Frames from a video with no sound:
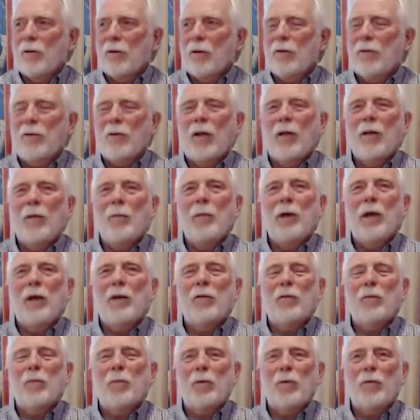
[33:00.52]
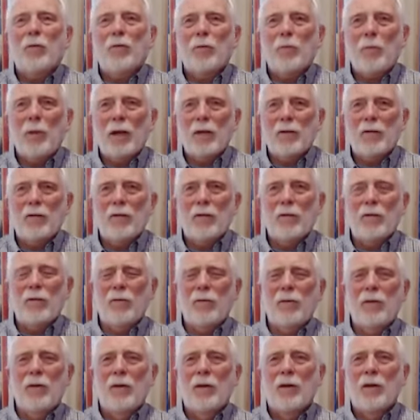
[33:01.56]
It's all a matter of perspective.
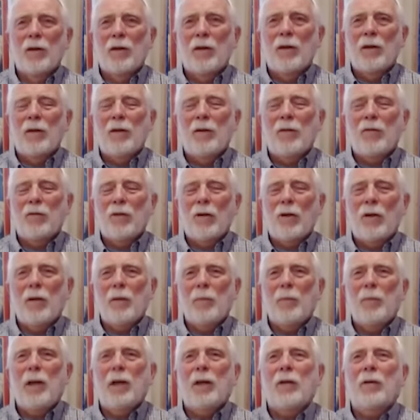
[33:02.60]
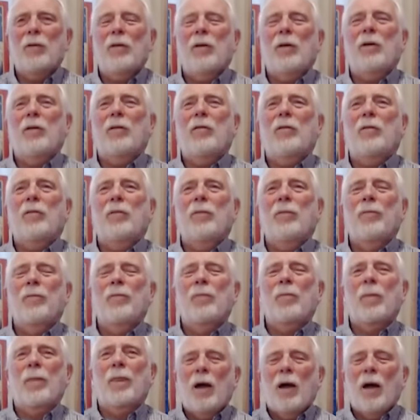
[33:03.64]
It's all a matter of
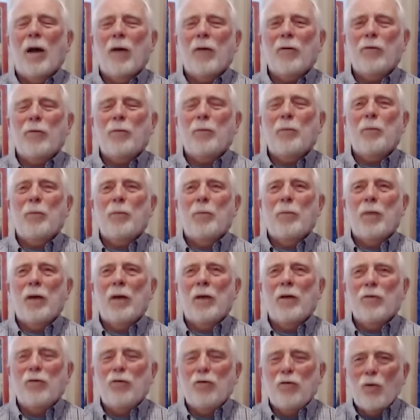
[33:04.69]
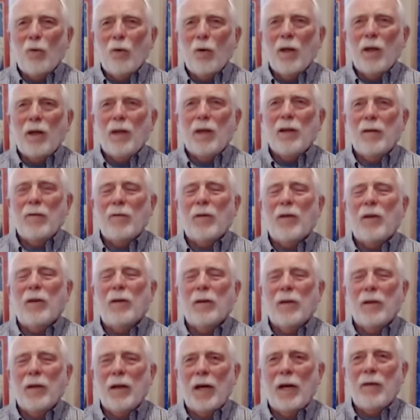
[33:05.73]
us enjoying the
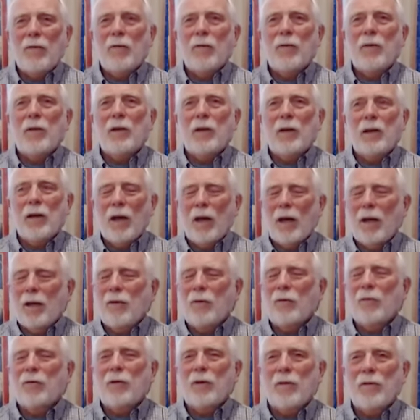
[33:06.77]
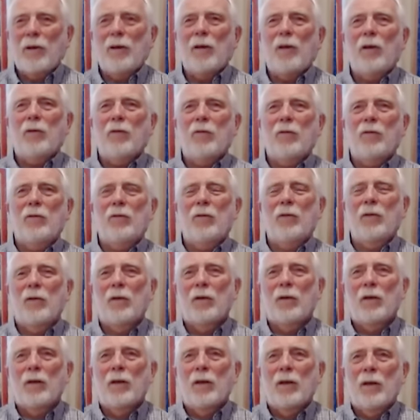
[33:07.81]
life that God has given us
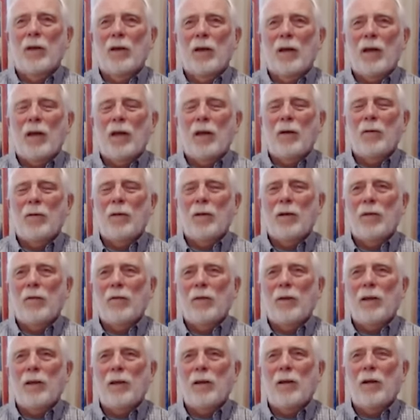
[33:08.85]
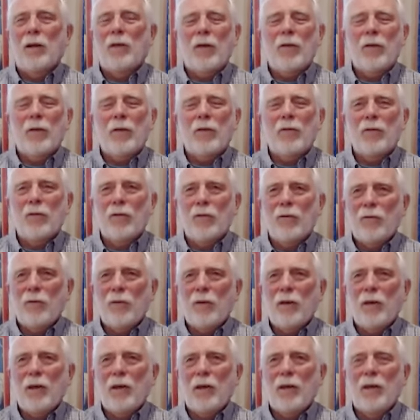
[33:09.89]
and living in
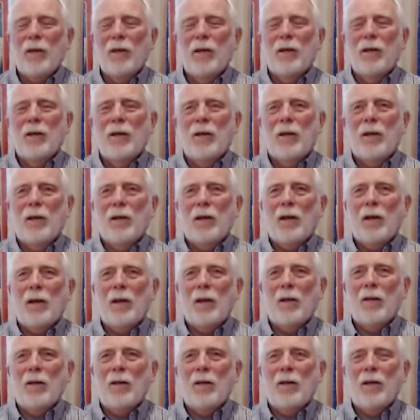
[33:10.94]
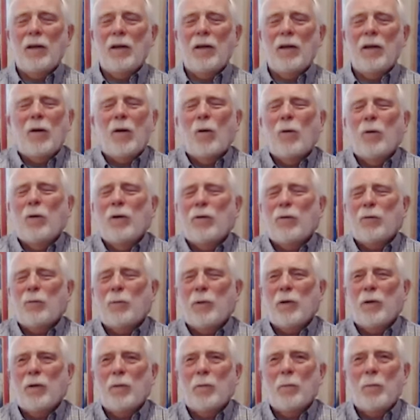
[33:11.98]
authenticity and an Holy
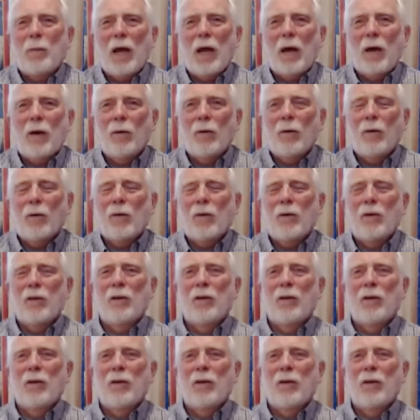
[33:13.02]
Spirit empowered